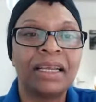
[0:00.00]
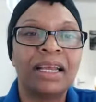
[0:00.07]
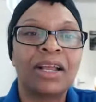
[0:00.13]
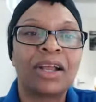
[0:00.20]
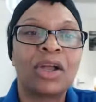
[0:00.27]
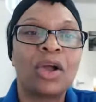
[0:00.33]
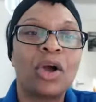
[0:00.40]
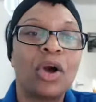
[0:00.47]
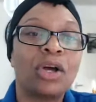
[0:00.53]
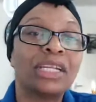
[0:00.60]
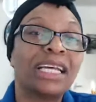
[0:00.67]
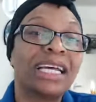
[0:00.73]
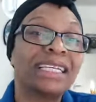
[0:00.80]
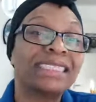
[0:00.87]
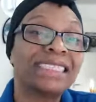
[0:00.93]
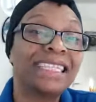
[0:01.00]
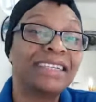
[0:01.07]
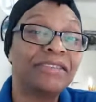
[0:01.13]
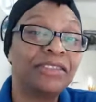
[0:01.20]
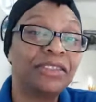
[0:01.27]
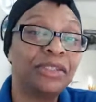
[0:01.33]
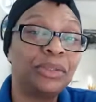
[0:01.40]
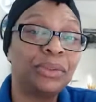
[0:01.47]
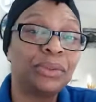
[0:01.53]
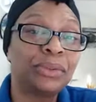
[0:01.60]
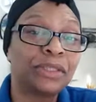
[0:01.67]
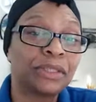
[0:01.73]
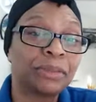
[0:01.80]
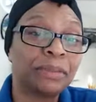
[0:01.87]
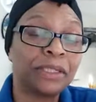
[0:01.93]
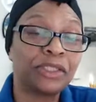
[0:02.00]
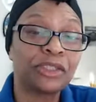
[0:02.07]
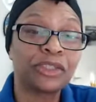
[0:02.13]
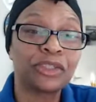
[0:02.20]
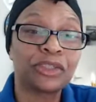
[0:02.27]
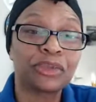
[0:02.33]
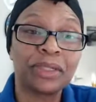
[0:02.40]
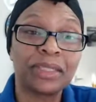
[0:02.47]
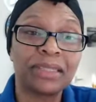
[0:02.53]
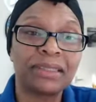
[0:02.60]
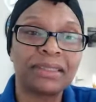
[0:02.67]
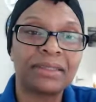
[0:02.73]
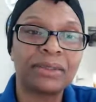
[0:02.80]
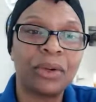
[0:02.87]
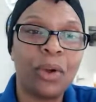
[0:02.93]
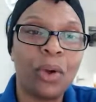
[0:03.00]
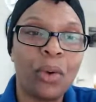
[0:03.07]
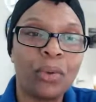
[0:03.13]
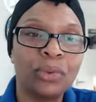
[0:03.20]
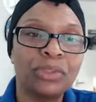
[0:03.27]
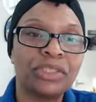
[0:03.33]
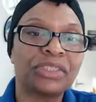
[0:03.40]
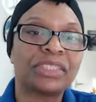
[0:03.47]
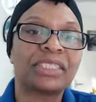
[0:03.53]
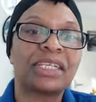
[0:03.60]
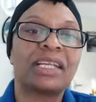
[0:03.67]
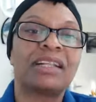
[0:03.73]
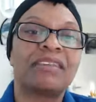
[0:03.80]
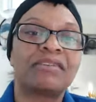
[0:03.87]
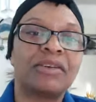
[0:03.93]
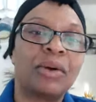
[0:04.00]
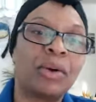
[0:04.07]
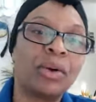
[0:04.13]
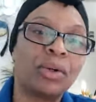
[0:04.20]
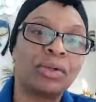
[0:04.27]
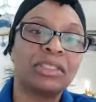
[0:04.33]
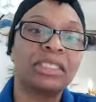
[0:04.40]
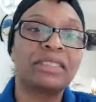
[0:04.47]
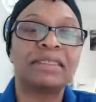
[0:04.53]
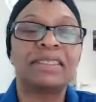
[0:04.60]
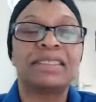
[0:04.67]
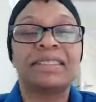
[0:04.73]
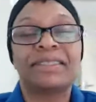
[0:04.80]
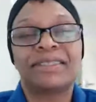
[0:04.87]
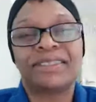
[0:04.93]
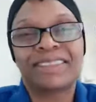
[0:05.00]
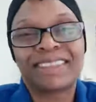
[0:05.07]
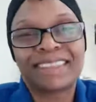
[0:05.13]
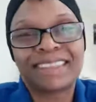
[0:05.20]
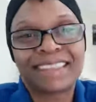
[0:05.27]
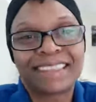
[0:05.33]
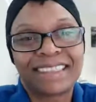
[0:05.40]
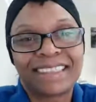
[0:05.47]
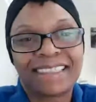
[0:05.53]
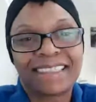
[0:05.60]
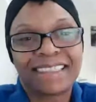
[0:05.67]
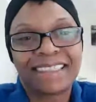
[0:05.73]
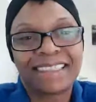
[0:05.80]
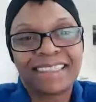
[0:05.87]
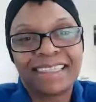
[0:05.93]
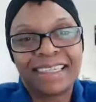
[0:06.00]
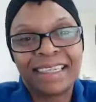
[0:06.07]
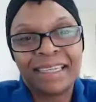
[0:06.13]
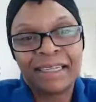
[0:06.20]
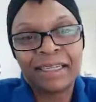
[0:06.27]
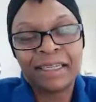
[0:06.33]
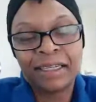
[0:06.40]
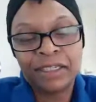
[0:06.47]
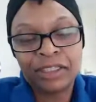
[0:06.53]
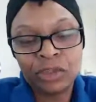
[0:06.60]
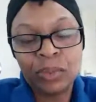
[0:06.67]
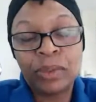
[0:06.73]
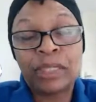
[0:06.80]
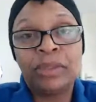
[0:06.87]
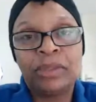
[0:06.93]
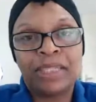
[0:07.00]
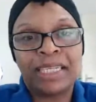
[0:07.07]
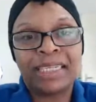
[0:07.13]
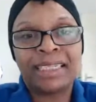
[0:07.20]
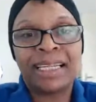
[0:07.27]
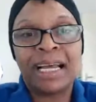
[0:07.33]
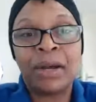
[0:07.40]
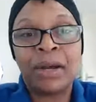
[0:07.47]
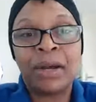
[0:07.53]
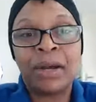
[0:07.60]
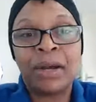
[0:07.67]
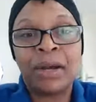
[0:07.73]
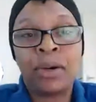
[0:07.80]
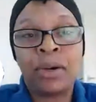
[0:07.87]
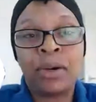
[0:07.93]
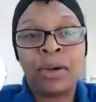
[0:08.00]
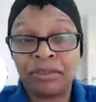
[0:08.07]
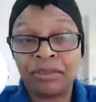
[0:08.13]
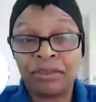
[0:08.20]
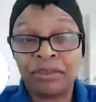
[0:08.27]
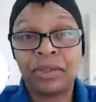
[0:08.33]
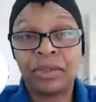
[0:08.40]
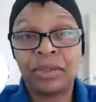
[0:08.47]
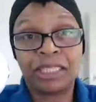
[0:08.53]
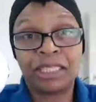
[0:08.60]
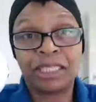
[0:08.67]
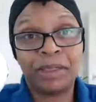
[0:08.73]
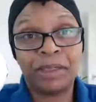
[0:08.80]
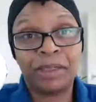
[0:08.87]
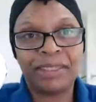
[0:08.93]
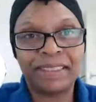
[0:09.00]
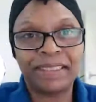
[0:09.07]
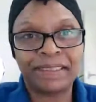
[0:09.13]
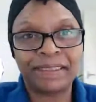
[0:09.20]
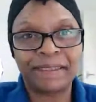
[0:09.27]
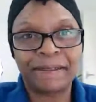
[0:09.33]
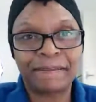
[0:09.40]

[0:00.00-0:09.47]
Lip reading: God has given you special strength to hold yourself all these years to where you can now tell of your experience.